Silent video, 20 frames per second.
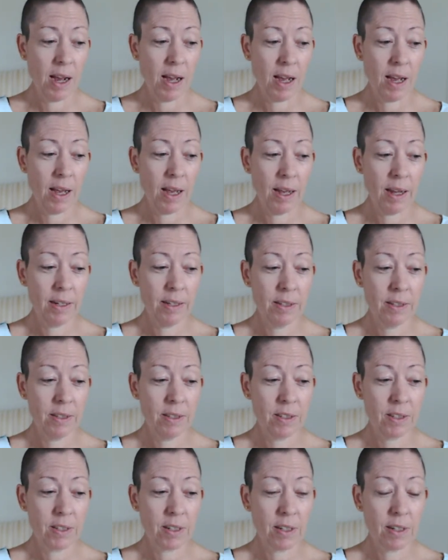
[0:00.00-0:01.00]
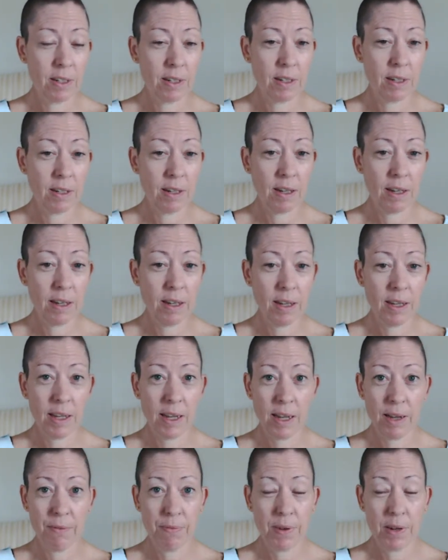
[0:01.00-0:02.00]
And I
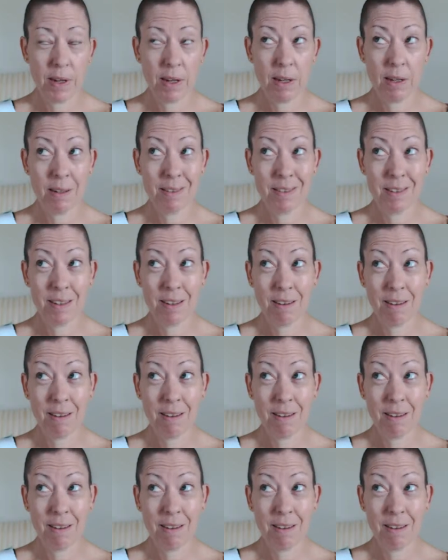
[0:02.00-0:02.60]
have learned